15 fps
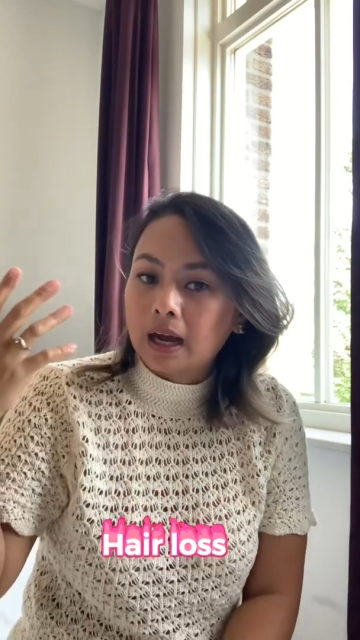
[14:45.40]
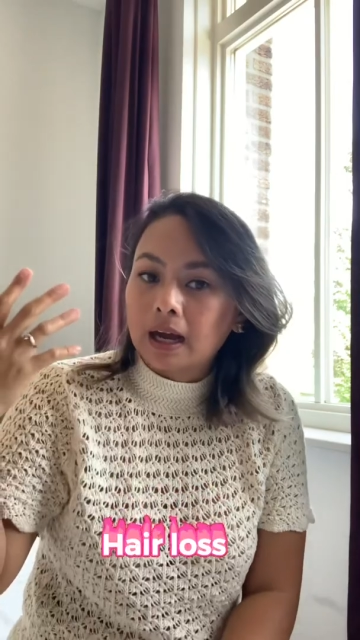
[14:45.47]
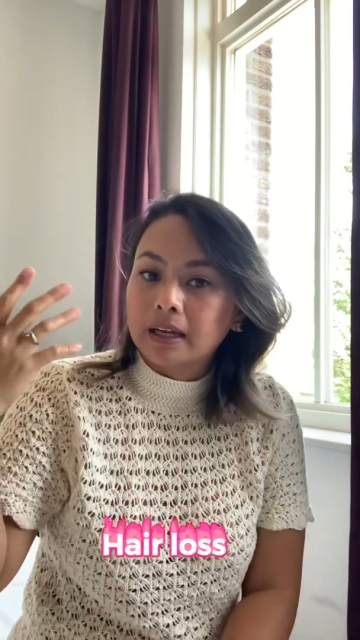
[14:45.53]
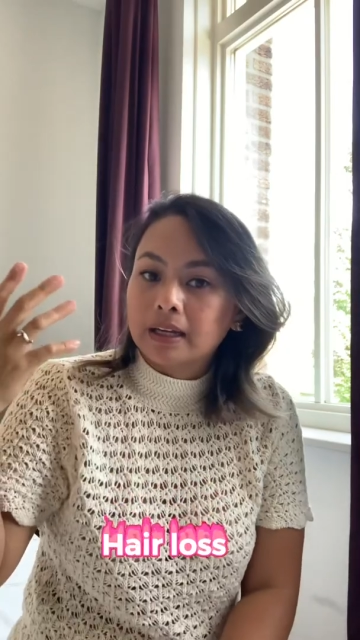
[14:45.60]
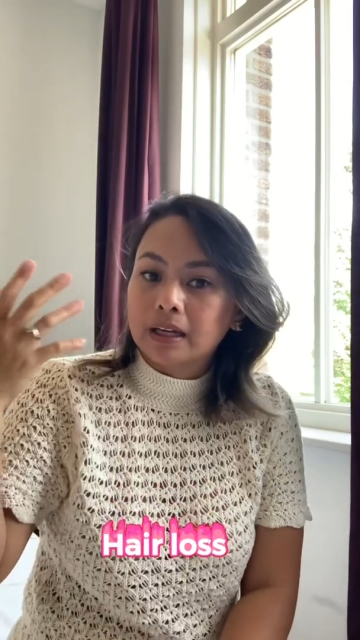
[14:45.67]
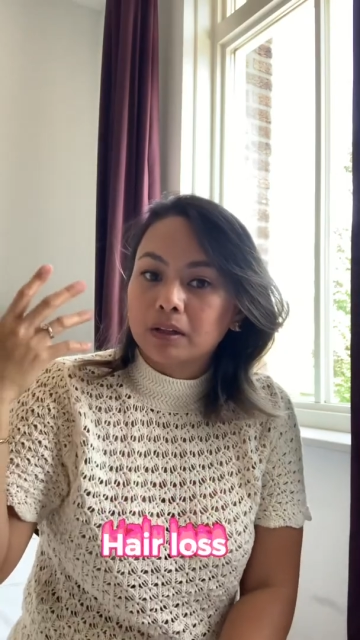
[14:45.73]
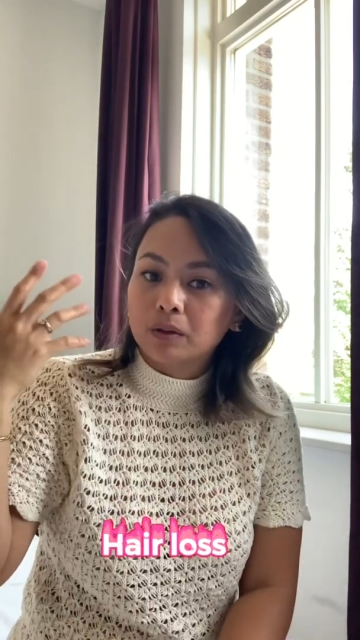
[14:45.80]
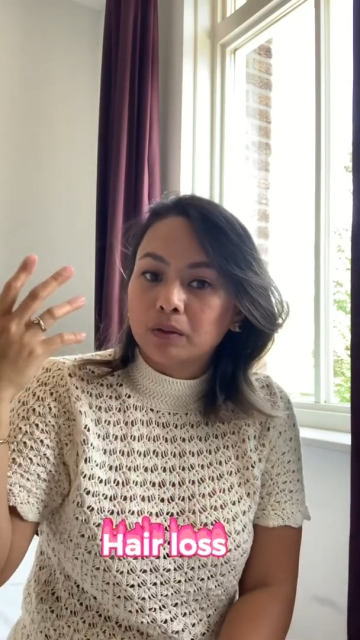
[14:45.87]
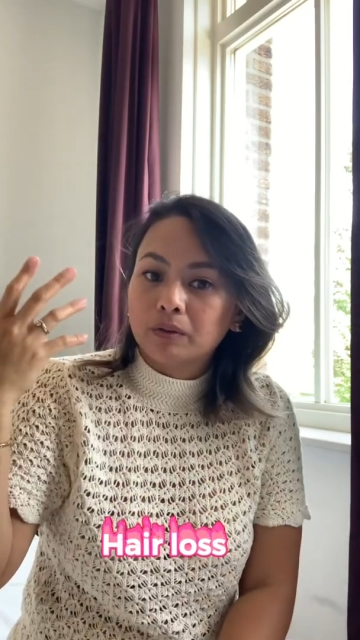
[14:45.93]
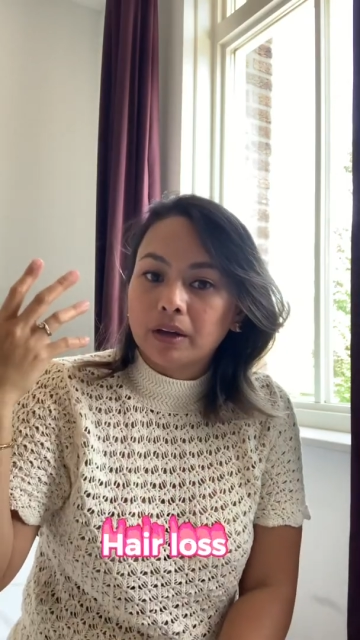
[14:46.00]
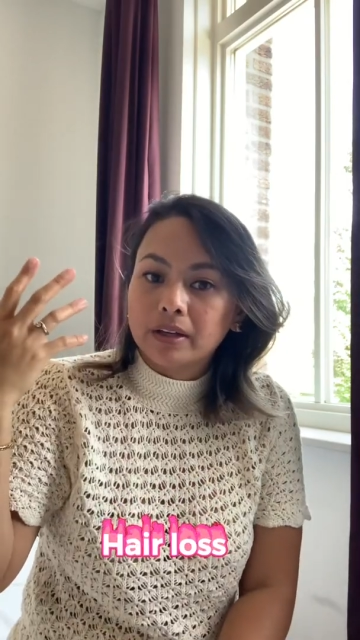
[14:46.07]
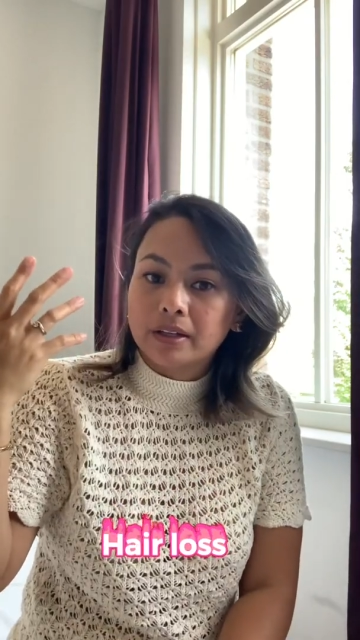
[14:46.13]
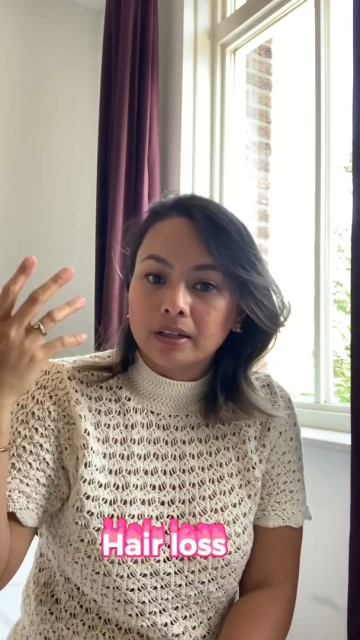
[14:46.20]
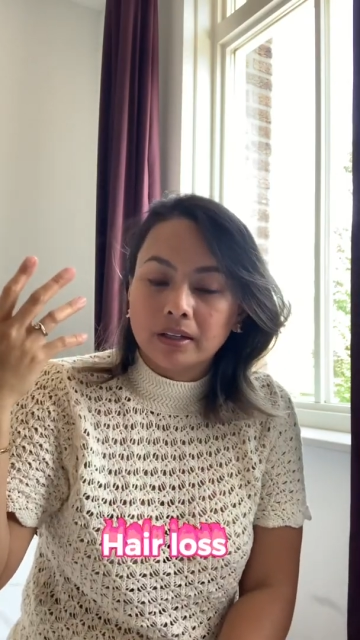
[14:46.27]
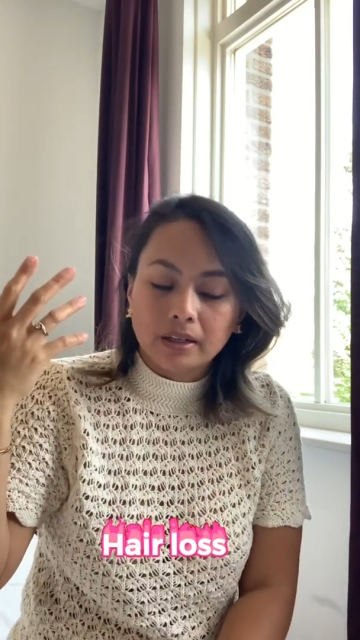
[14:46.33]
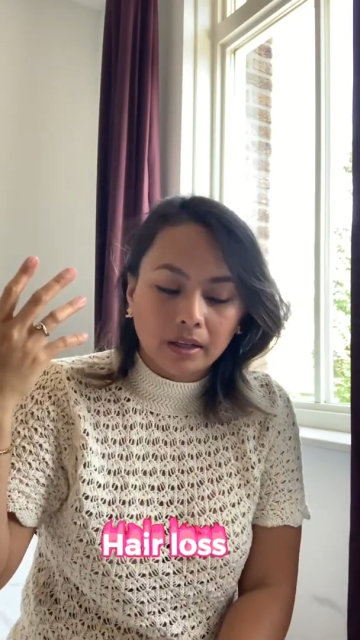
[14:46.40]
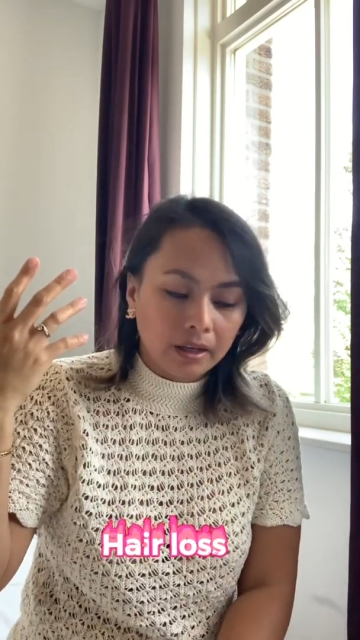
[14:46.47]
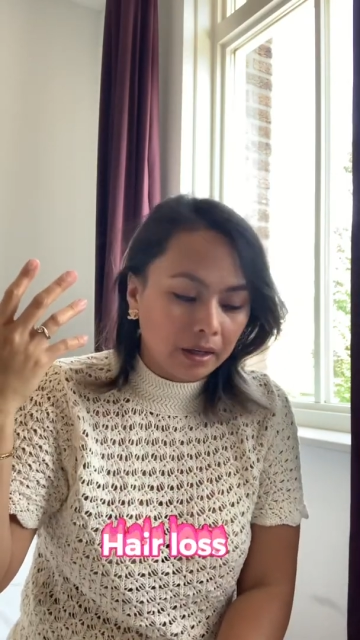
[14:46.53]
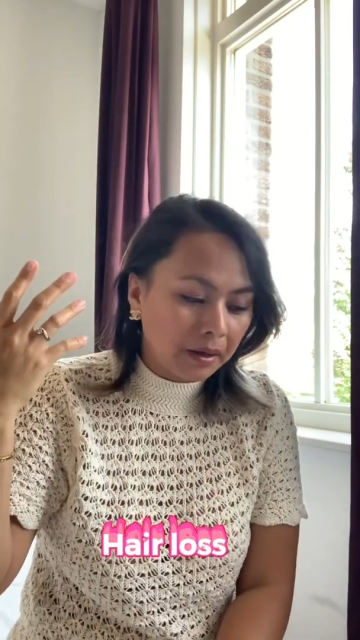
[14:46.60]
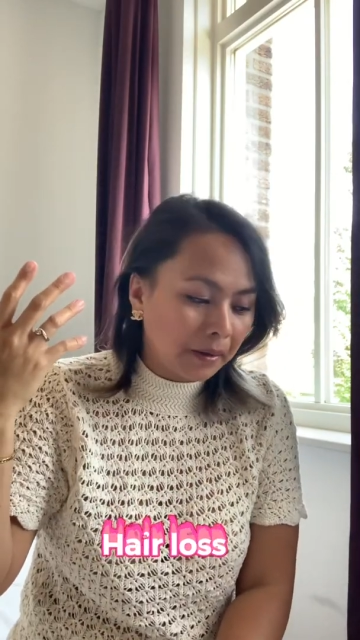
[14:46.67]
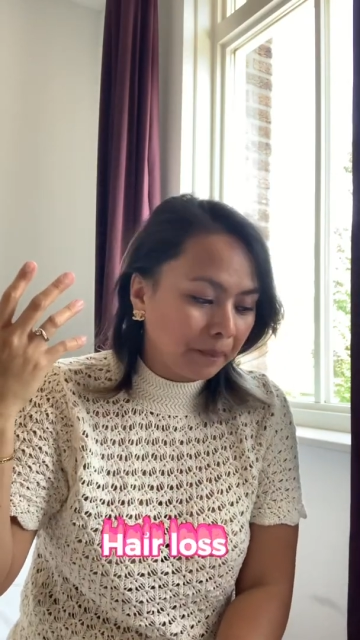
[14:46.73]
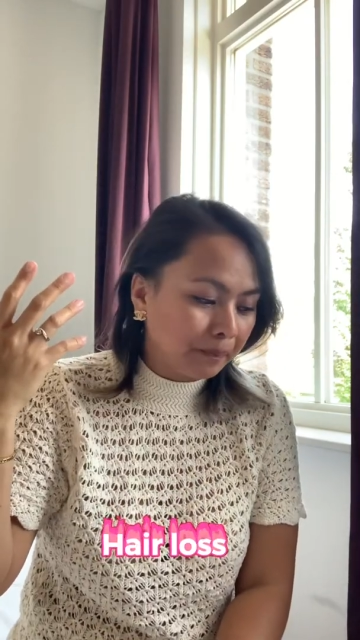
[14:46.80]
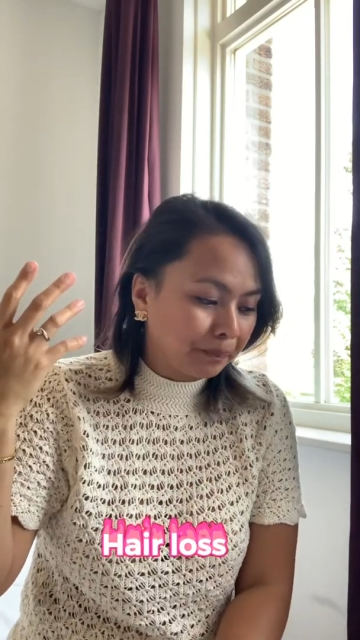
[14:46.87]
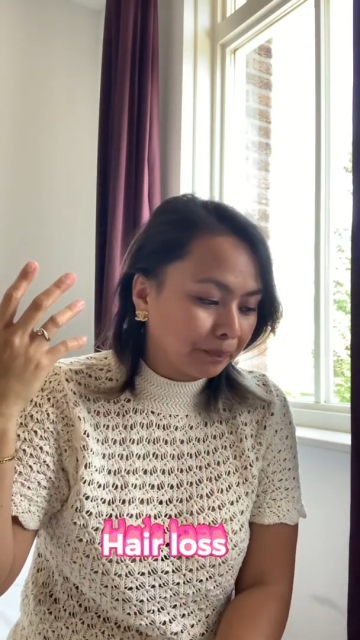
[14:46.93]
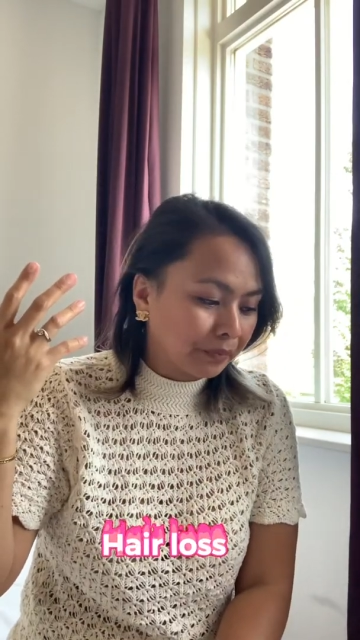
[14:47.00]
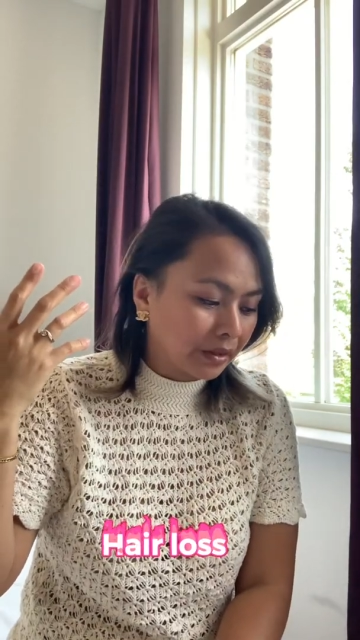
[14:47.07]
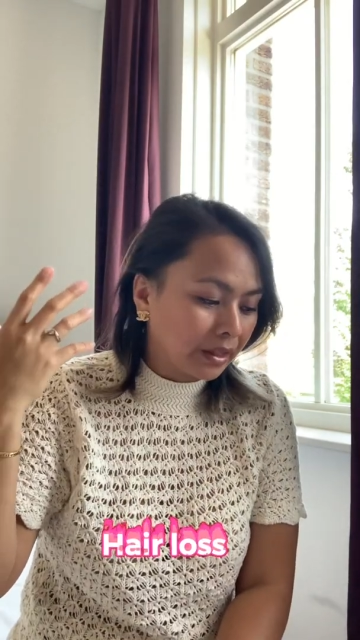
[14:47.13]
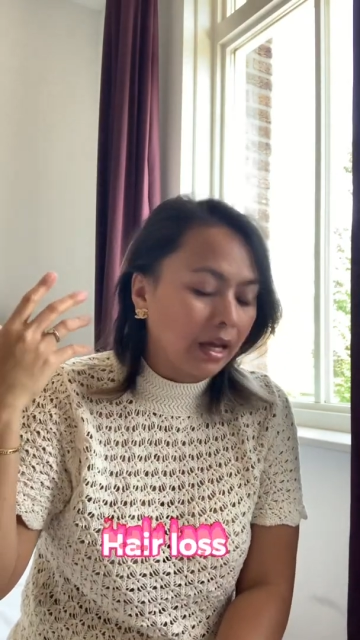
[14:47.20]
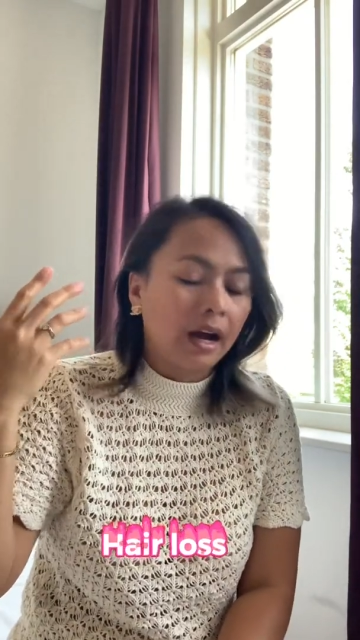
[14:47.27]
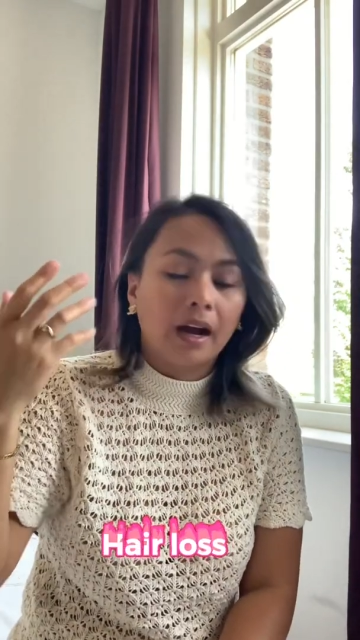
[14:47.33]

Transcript: can already, yeah,